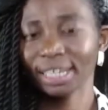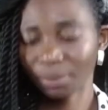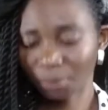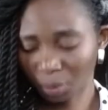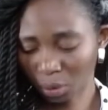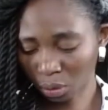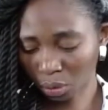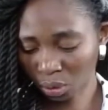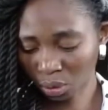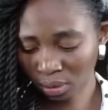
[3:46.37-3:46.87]

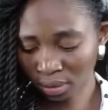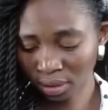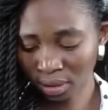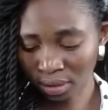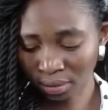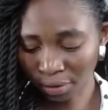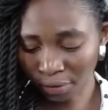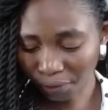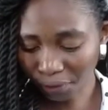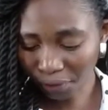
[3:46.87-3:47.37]
We could
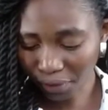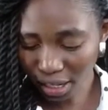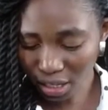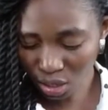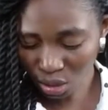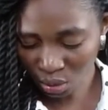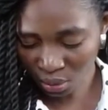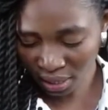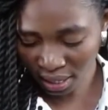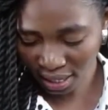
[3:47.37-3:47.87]
refer
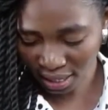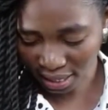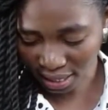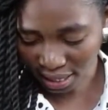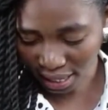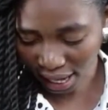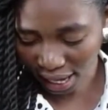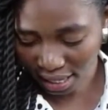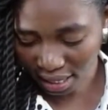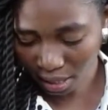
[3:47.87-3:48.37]
to
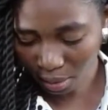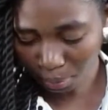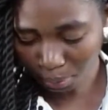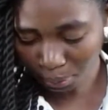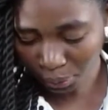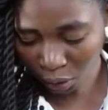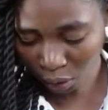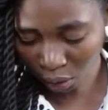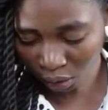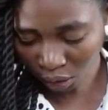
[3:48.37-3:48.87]
it as a
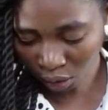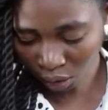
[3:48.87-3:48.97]
pure